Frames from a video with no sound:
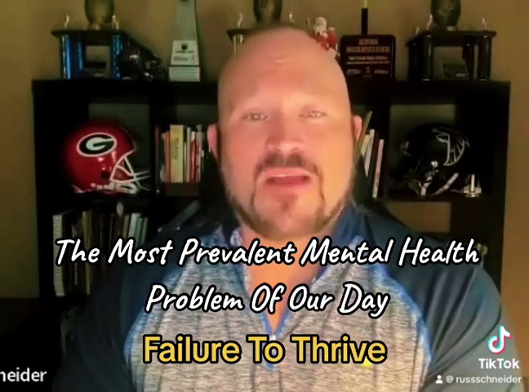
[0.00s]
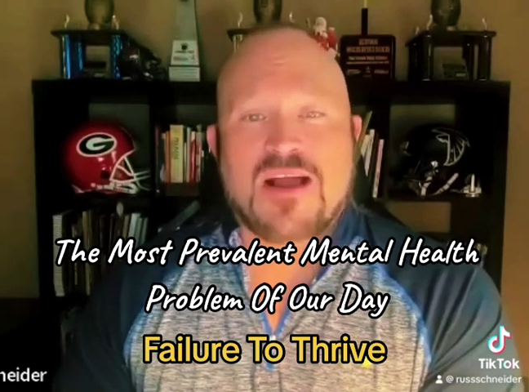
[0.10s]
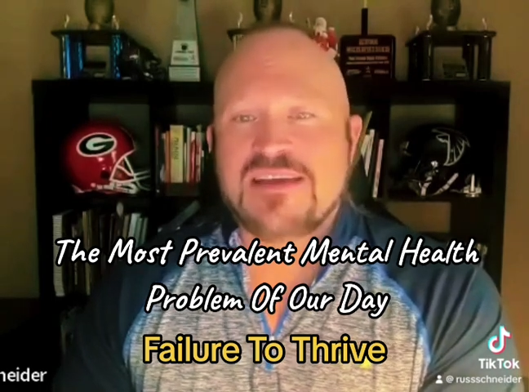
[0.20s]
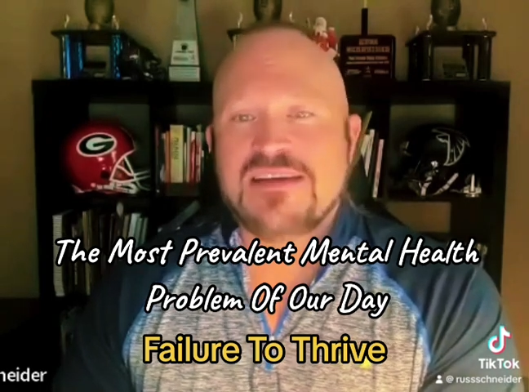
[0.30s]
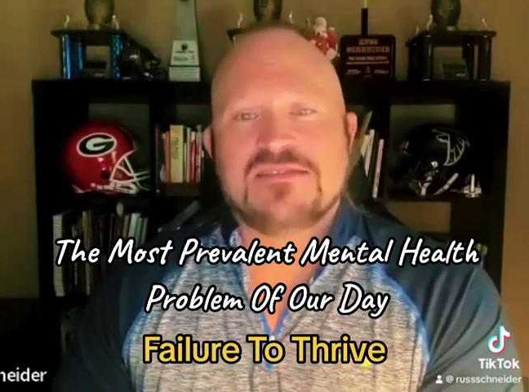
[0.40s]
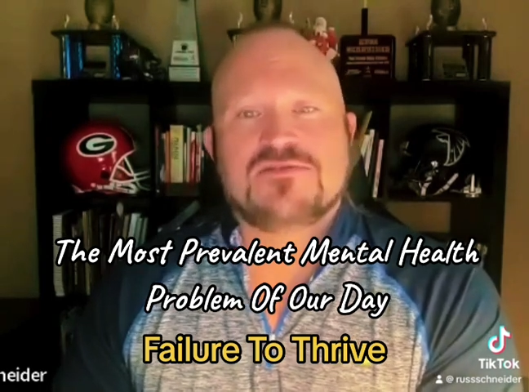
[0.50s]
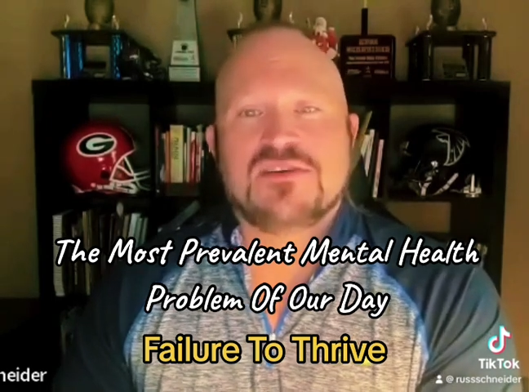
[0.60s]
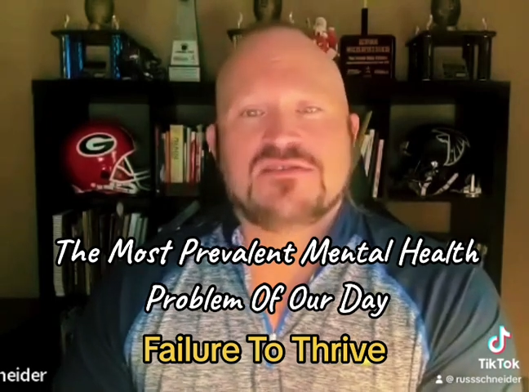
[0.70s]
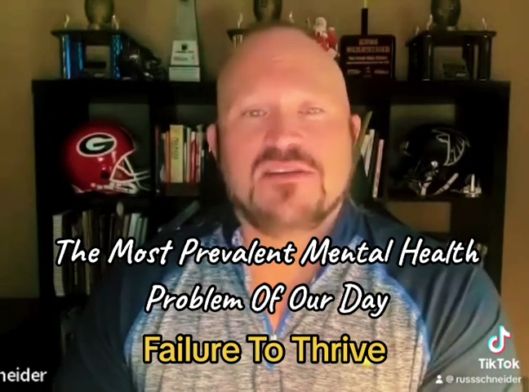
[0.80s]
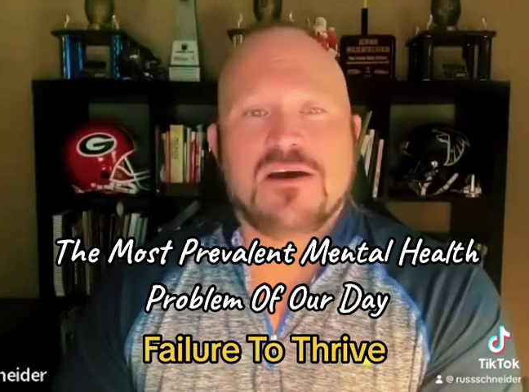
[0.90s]
I can't
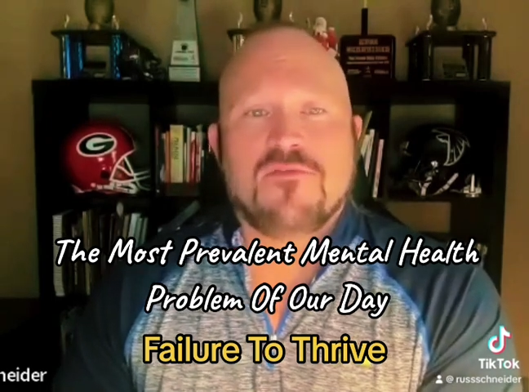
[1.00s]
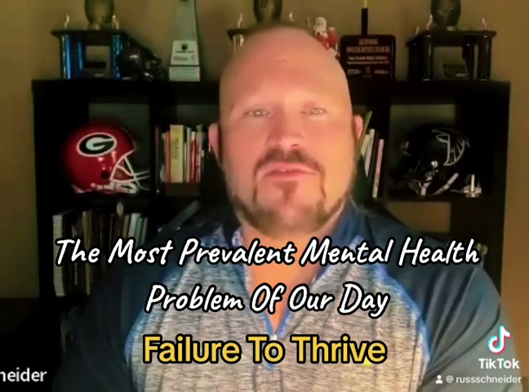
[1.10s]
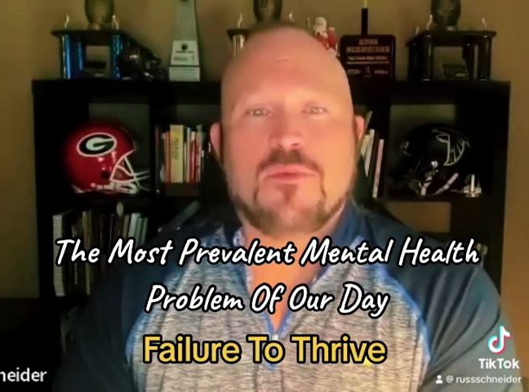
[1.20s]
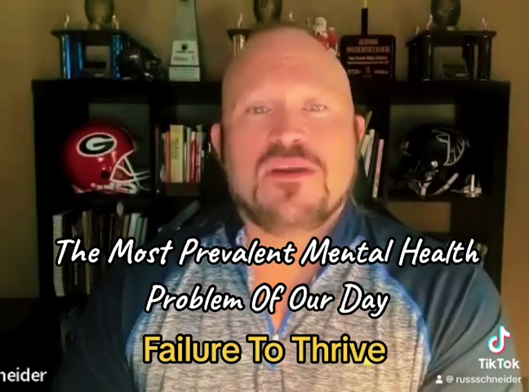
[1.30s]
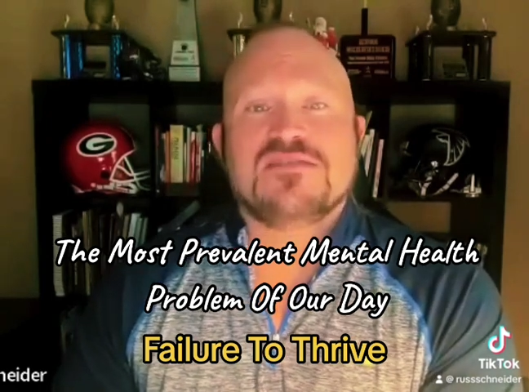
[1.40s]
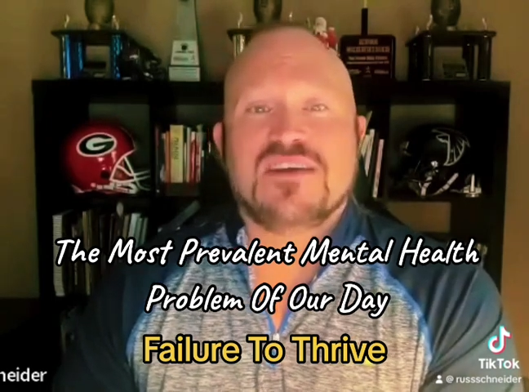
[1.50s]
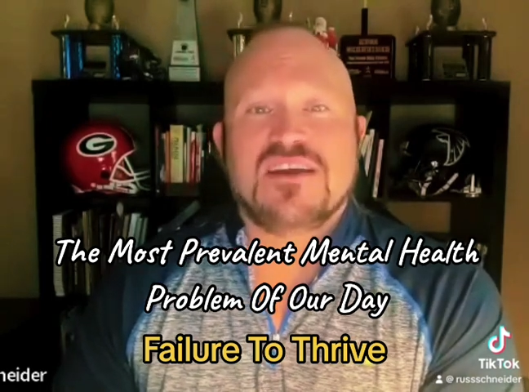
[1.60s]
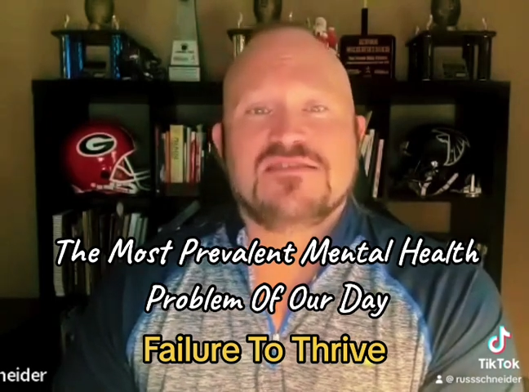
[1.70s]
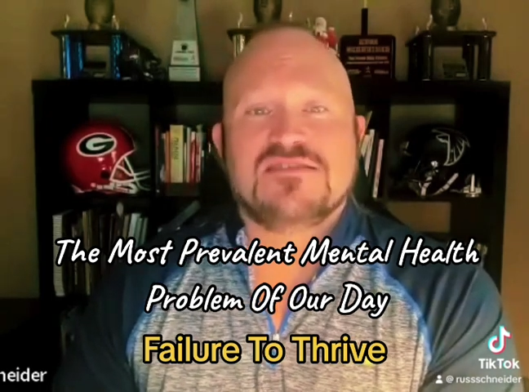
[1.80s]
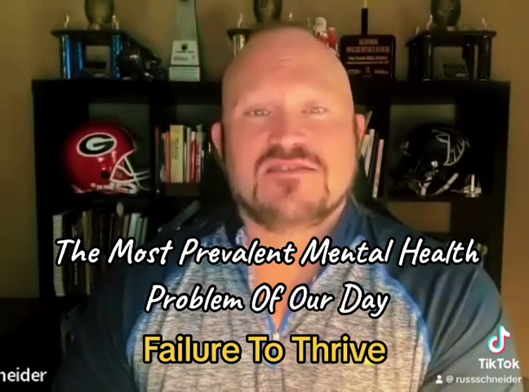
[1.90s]
stress enough that we can
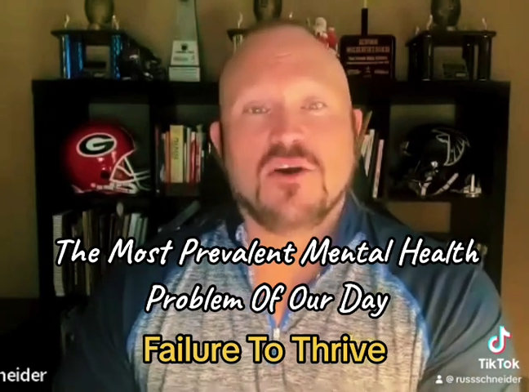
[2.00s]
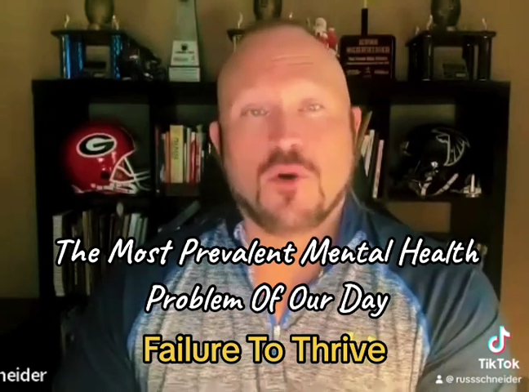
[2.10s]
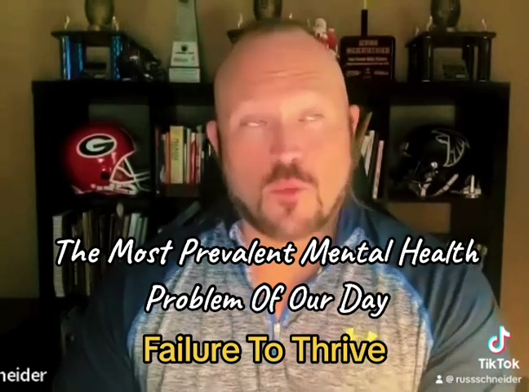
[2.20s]
change this.